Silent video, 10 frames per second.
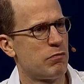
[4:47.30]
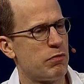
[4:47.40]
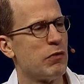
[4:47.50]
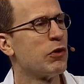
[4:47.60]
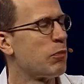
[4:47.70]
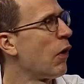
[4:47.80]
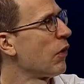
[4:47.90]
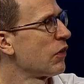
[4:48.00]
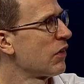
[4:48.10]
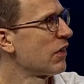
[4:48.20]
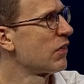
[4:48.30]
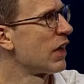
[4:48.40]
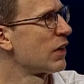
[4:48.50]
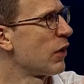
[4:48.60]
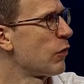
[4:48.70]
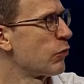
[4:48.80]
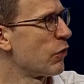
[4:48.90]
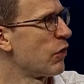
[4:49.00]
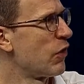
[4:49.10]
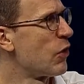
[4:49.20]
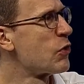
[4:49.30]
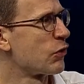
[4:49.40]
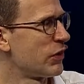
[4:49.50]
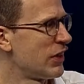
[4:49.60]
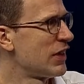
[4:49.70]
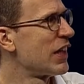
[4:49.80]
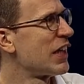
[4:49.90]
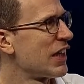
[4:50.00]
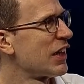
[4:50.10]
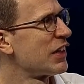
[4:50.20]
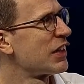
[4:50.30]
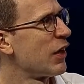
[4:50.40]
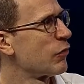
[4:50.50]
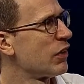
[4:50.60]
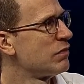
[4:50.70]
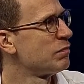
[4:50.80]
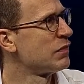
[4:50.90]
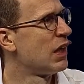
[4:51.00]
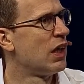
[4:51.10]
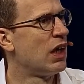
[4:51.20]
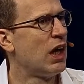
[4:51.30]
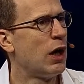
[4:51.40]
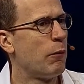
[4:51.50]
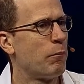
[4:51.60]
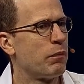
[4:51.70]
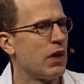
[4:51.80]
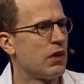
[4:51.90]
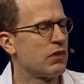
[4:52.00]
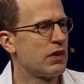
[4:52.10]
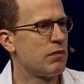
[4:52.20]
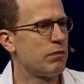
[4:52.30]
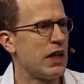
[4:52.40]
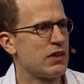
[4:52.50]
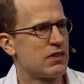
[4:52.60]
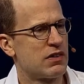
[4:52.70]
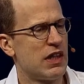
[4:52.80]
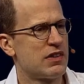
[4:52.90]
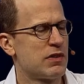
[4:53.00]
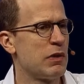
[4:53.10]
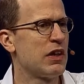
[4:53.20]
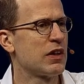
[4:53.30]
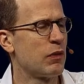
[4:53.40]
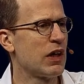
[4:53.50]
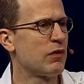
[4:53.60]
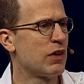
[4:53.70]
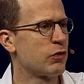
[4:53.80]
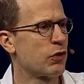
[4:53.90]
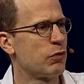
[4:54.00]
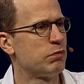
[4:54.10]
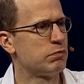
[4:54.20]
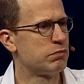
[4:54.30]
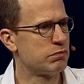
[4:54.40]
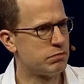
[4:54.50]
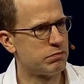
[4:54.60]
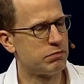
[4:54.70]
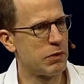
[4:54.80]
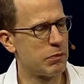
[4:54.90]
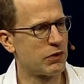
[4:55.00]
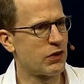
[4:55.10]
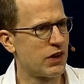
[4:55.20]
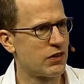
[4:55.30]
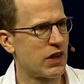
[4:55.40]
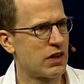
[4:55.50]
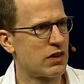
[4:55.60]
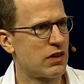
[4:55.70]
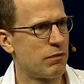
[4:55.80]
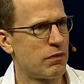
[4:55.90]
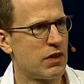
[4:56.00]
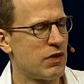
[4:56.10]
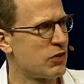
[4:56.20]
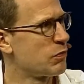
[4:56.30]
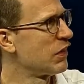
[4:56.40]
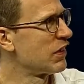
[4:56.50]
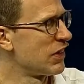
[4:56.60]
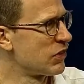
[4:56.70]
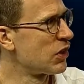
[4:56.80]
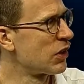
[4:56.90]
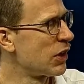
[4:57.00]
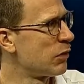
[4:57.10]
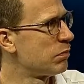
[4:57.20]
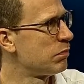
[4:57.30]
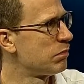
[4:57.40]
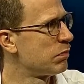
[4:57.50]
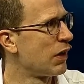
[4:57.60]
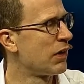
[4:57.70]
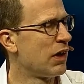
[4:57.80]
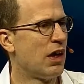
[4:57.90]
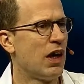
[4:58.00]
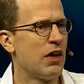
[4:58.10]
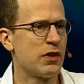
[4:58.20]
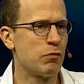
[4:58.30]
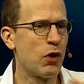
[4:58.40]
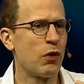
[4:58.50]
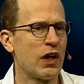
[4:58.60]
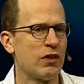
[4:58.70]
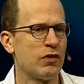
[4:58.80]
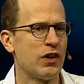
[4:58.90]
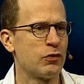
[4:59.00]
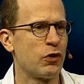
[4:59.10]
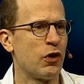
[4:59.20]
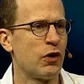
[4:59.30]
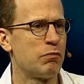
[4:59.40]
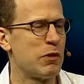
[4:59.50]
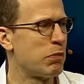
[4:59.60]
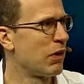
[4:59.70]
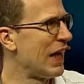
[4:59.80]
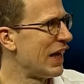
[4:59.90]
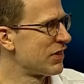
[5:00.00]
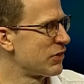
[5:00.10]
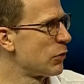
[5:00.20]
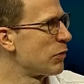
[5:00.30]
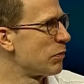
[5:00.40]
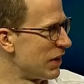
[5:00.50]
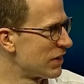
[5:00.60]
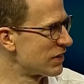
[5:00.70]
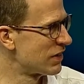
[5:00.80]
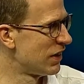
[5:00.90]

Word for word: pivot point right, of Earth originating intelligent life. Um, that's less immediately relevant for people trying to get investment in their startup, but I think more relevant for people as human beings,